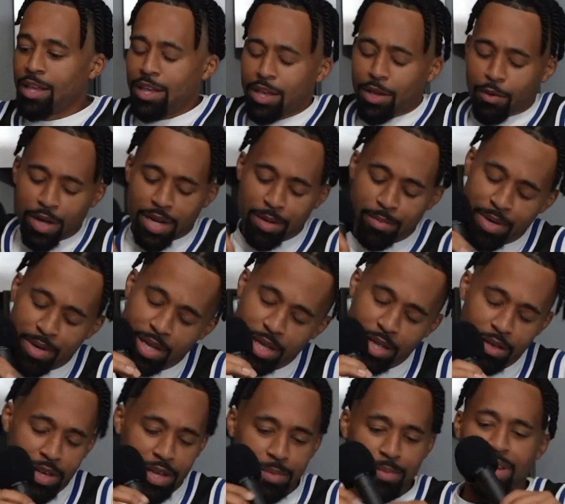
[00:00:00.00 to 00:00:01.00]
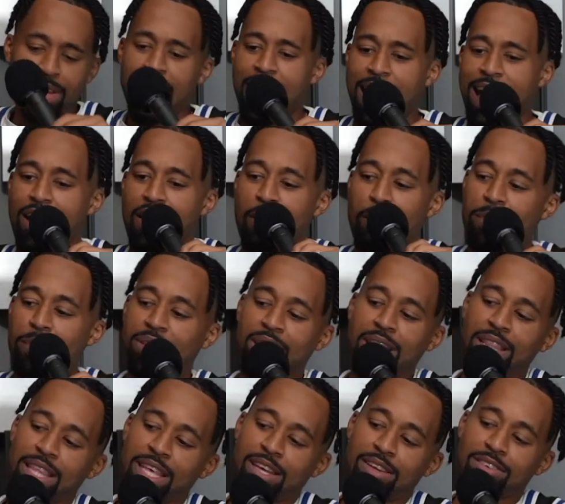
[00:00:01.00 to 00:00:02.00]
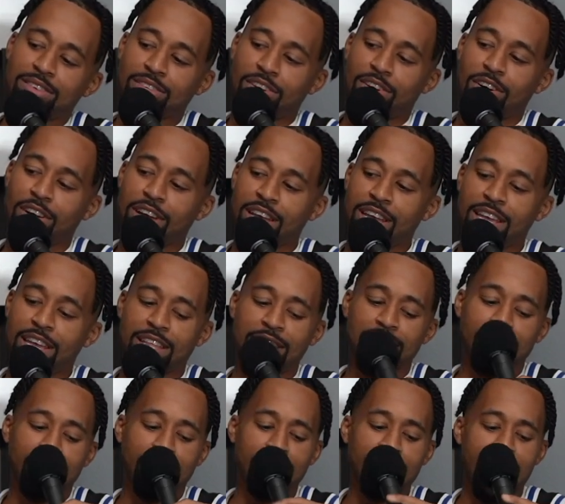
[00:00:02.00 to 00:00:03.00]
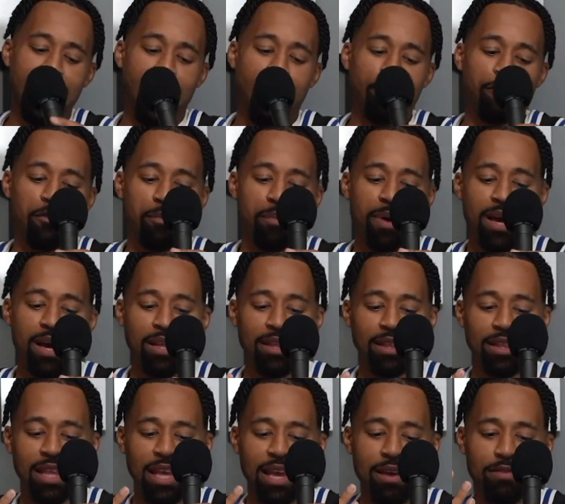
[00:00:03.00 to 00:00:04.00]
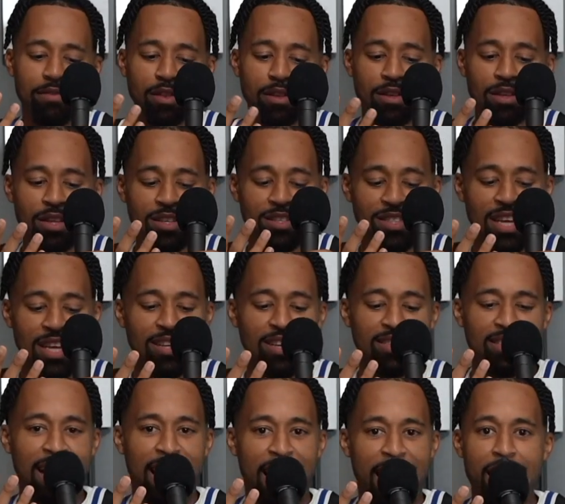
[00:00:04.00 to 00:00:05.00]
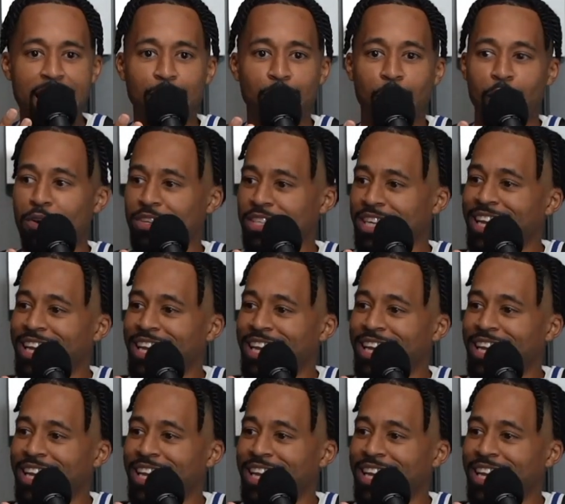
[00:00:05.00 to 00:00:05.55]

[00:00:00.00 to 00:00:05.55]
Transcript: Wait a minute. How many letters are in the alphabet? Even the sentence got 8 words in